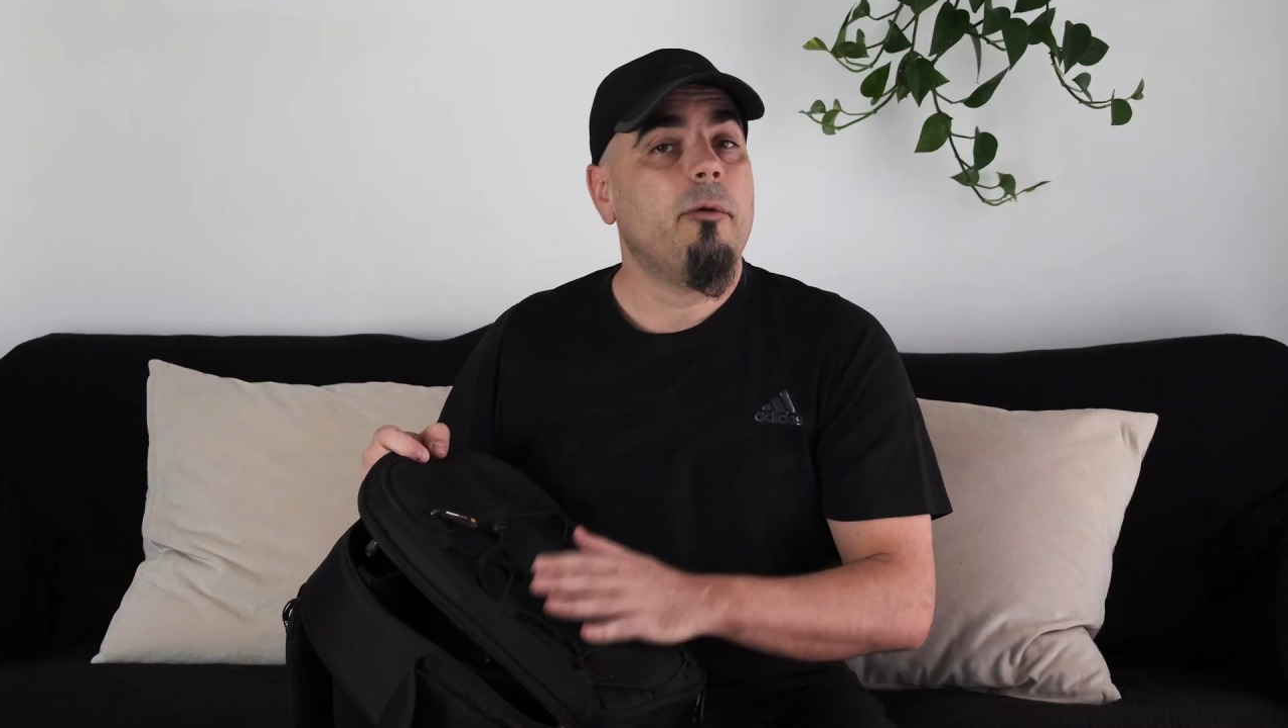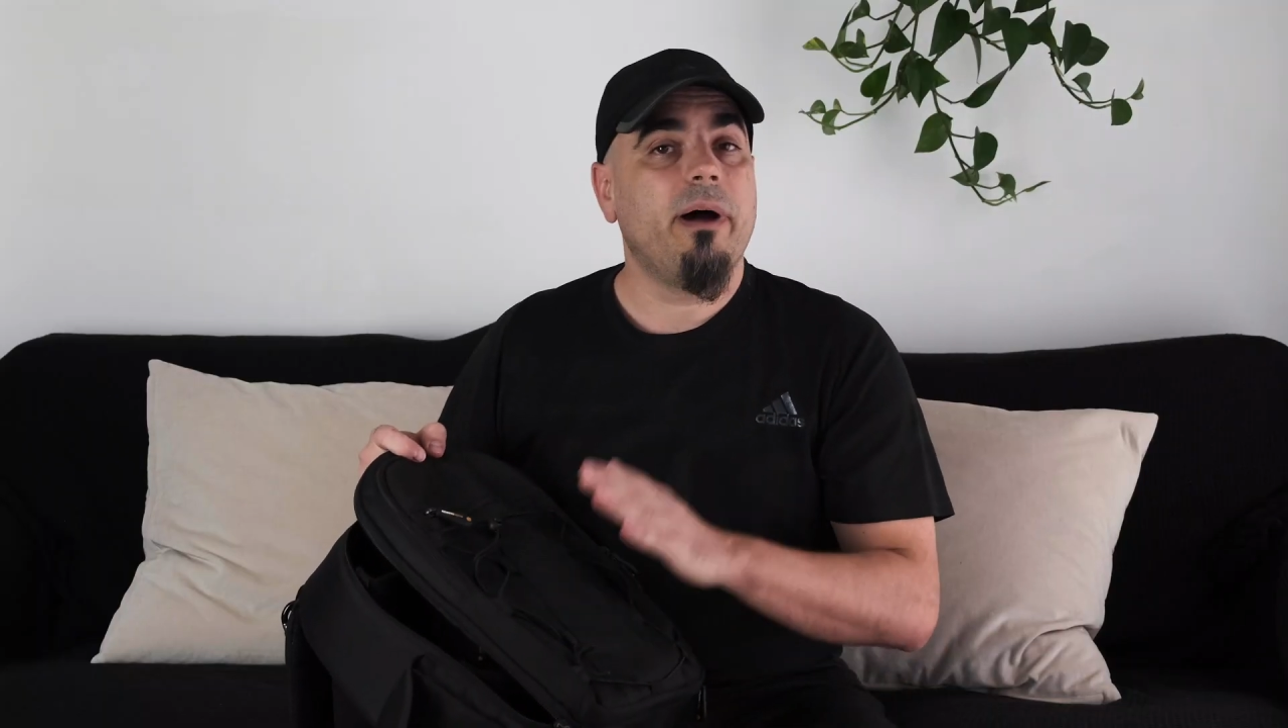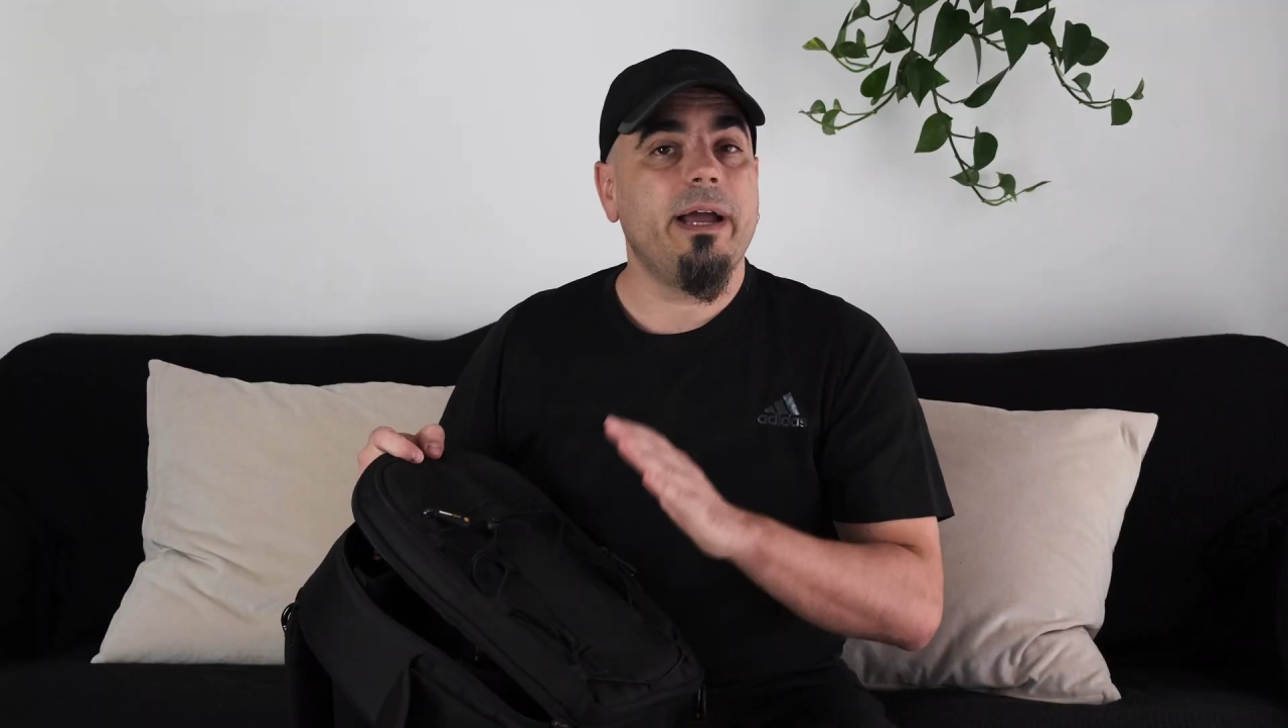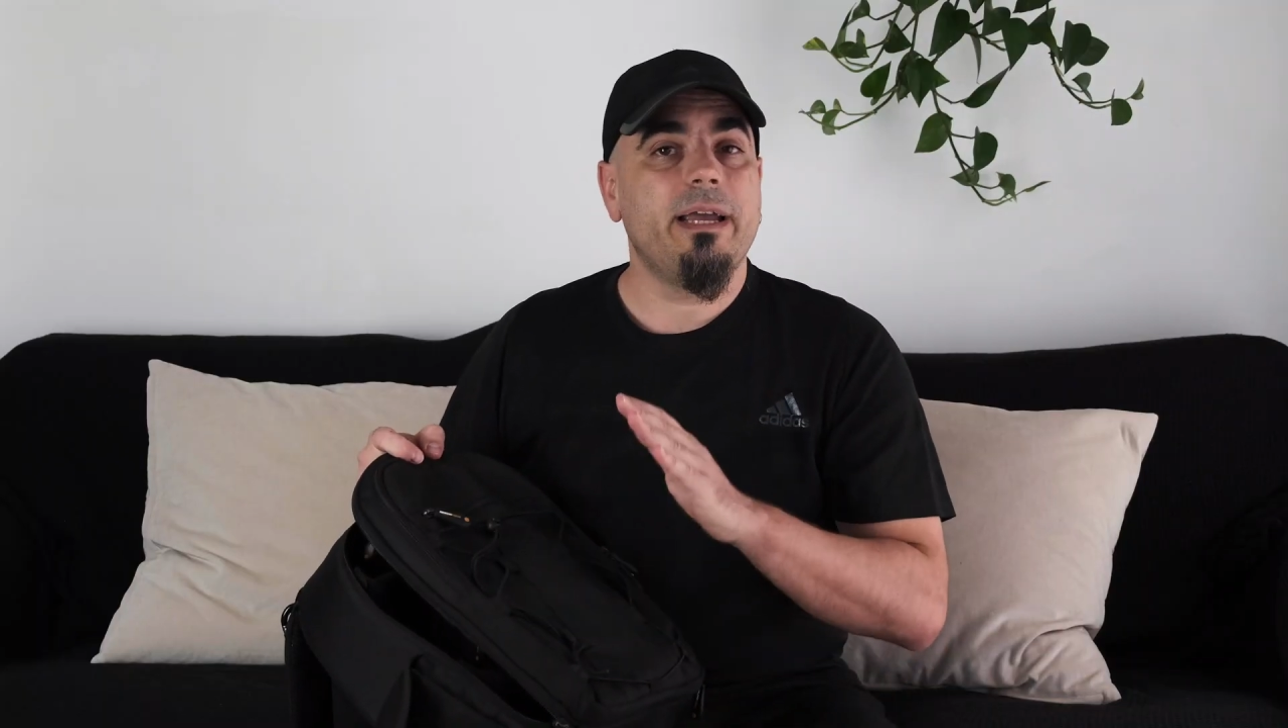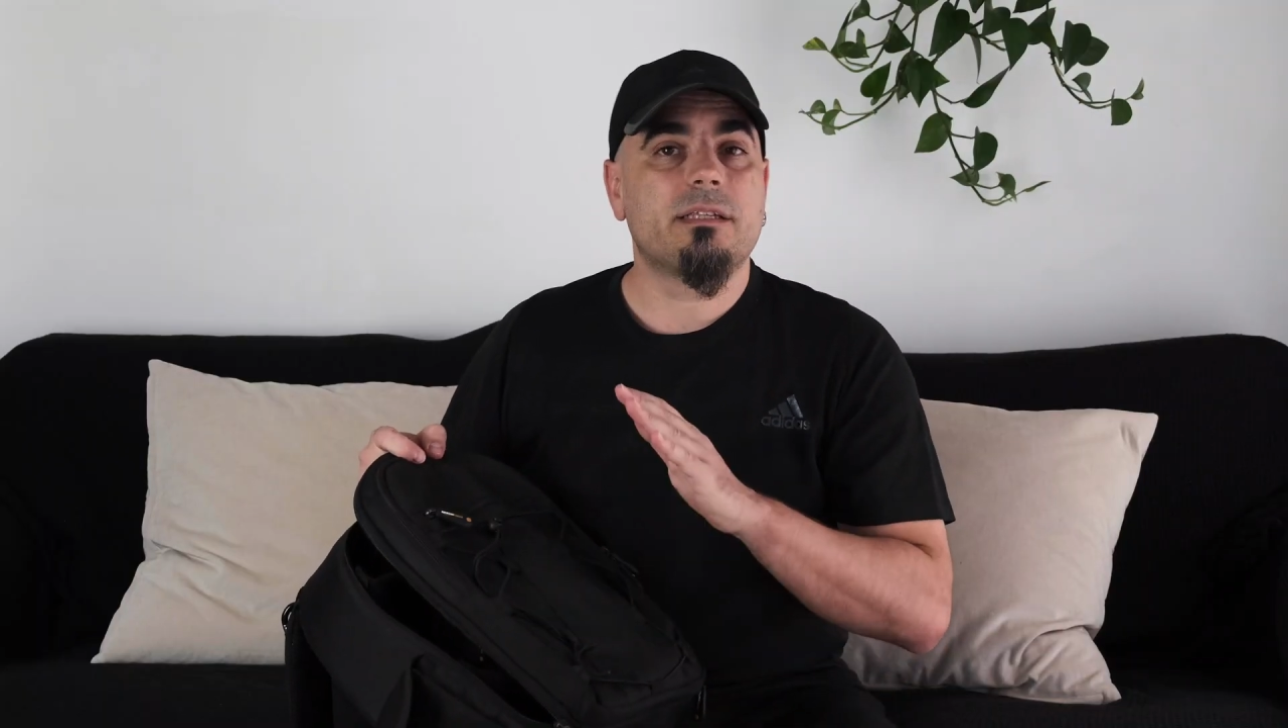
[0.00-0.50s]

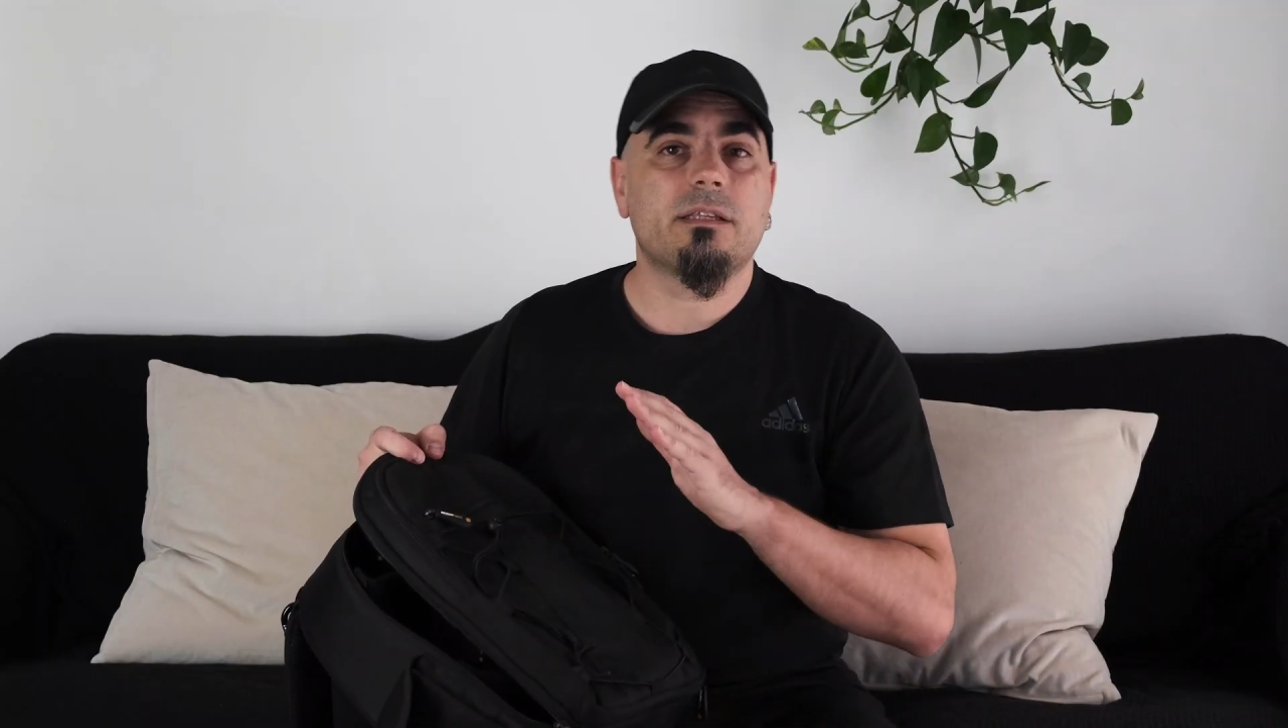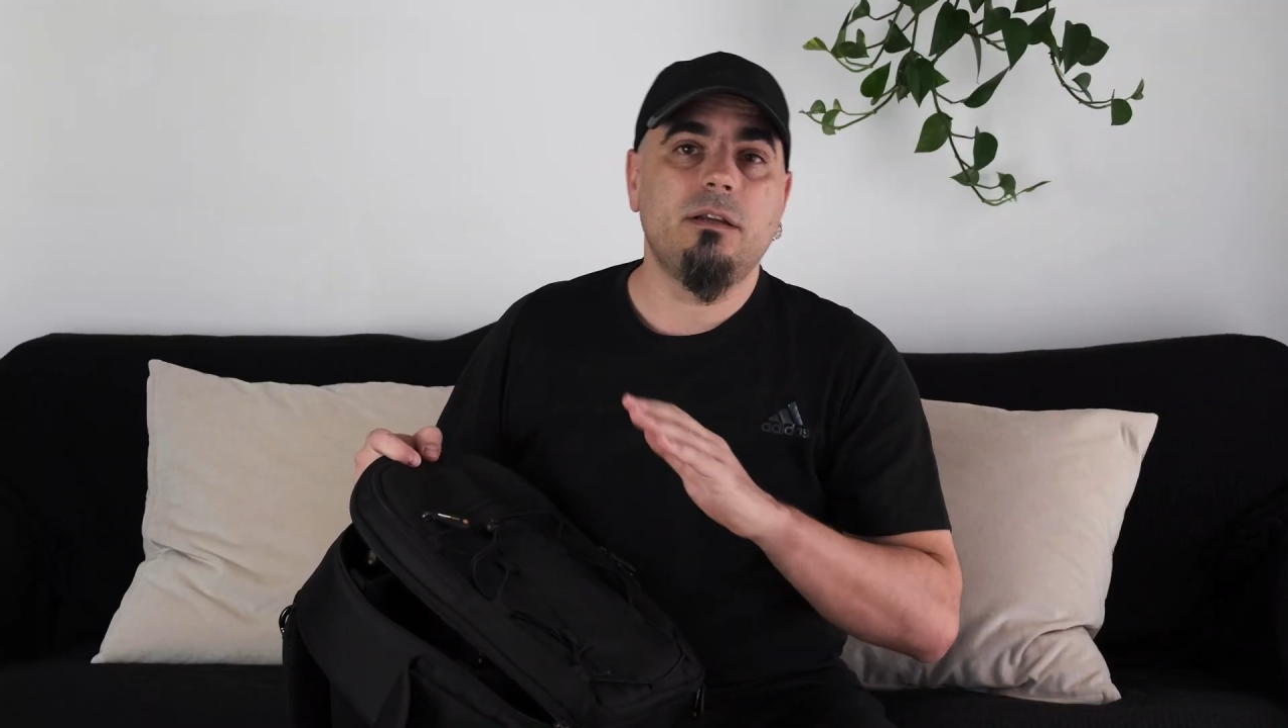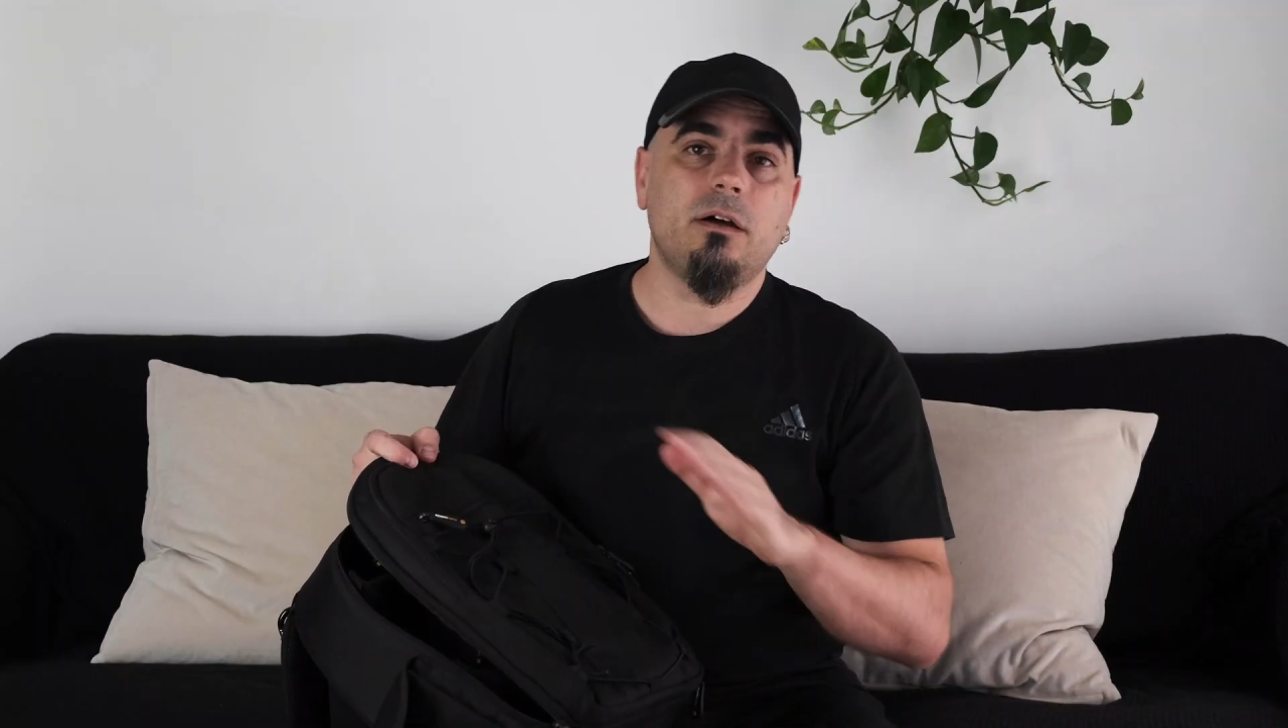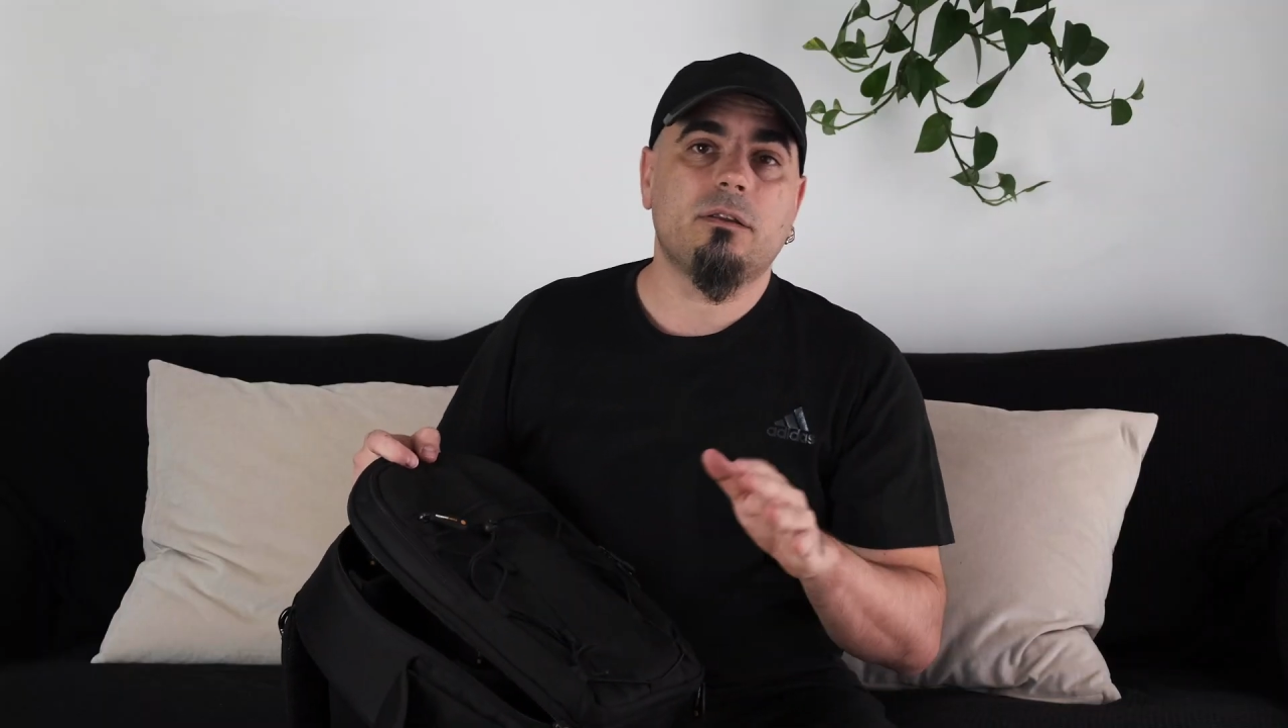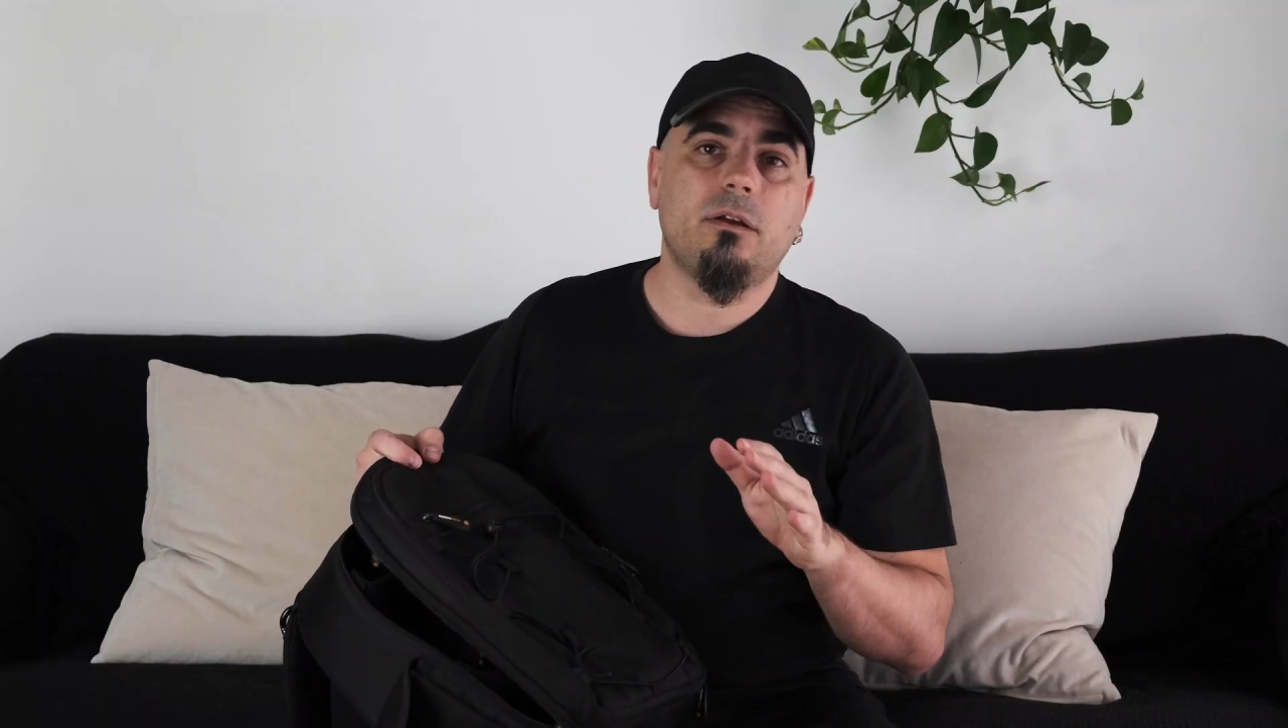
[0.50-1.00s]
But it's not